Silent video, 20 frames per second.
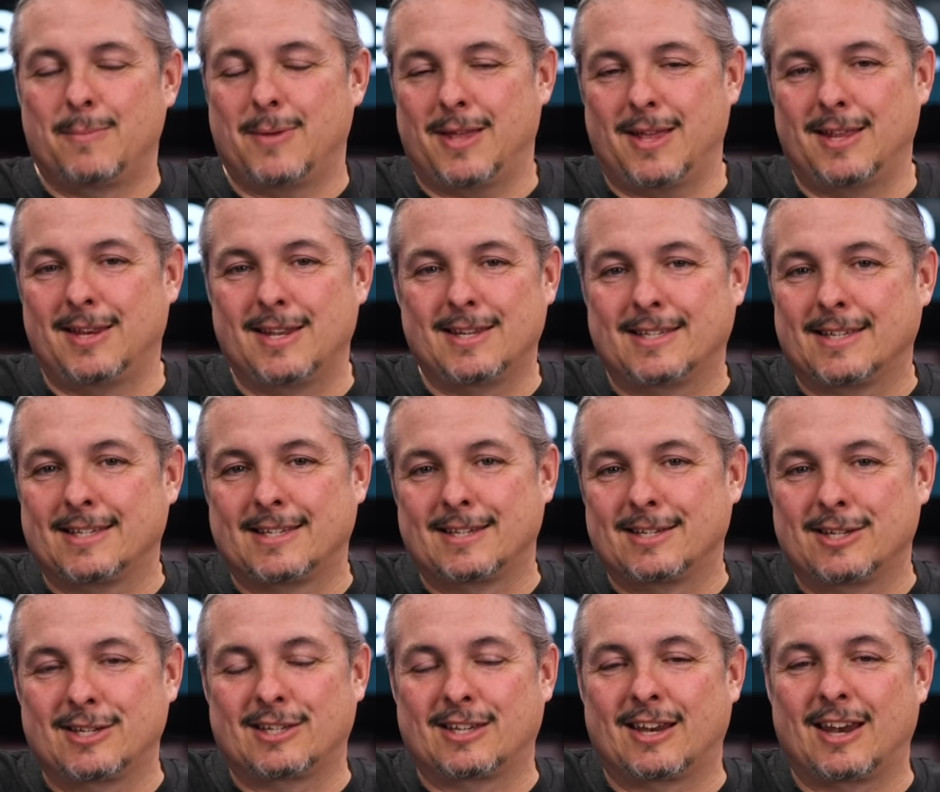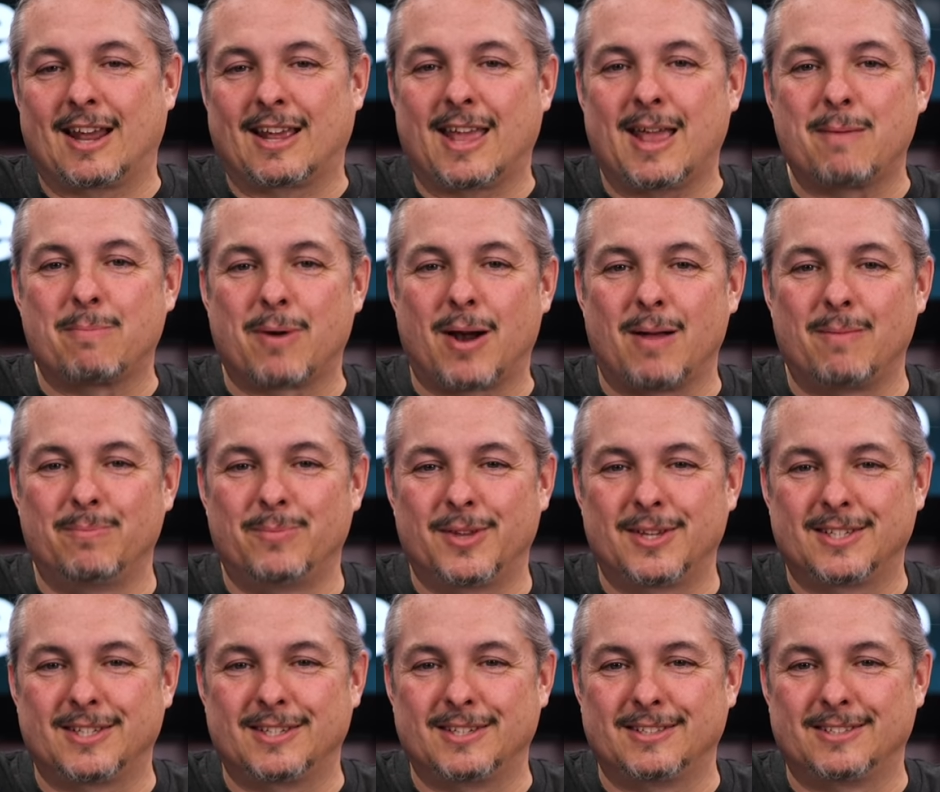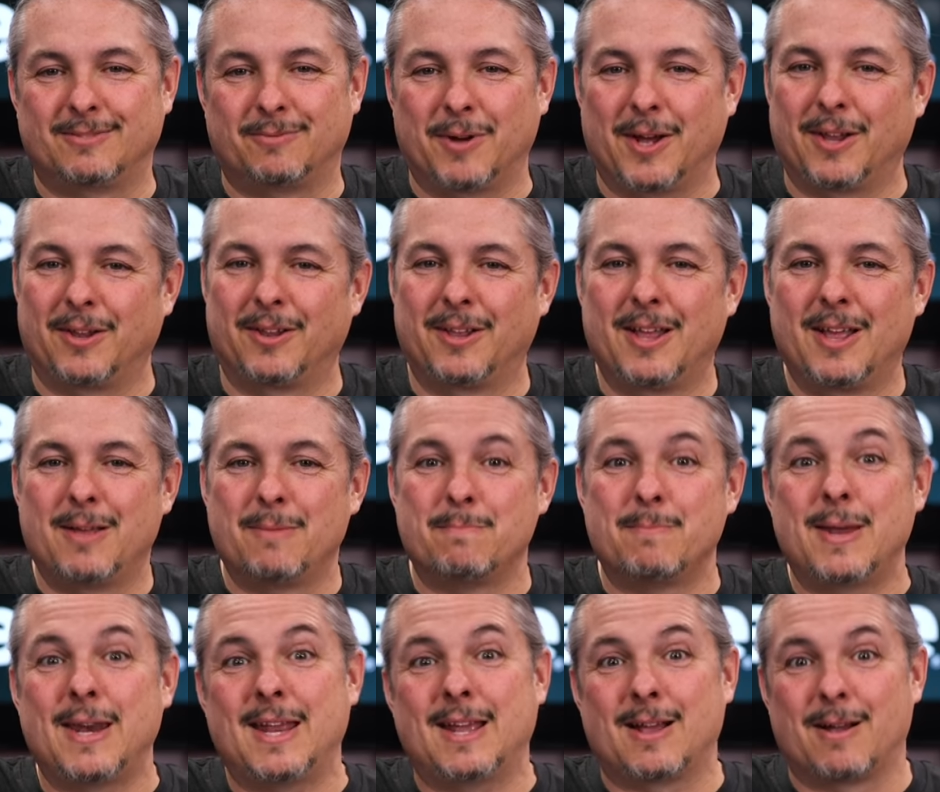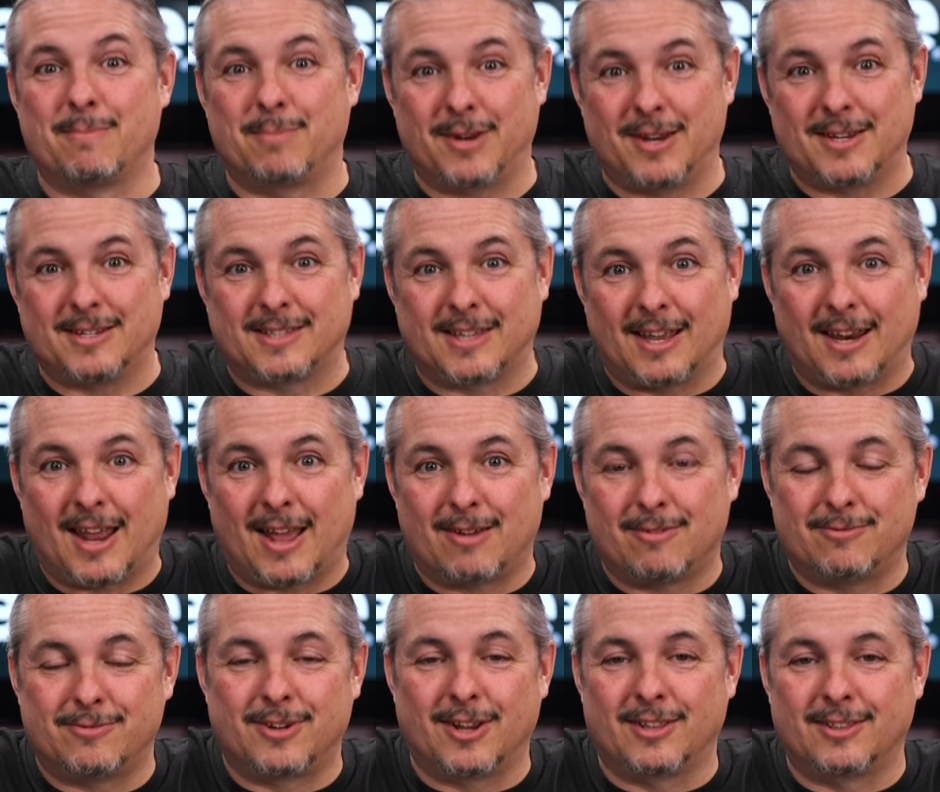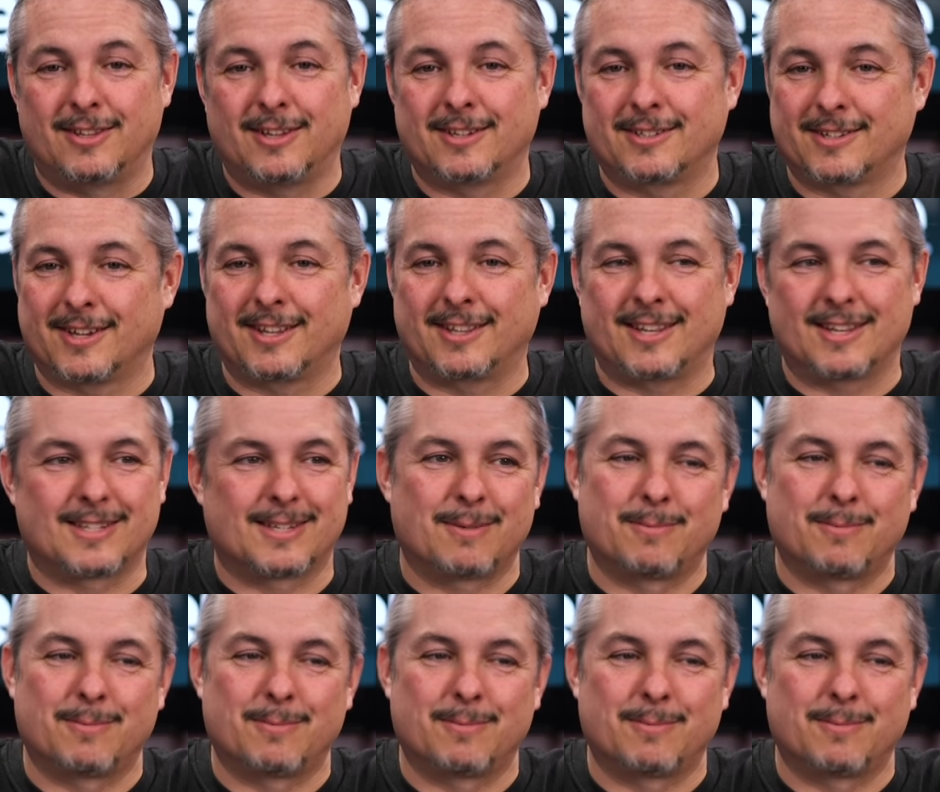And this isn't just a Netgate problem. This is, well, many companies that have done things like this.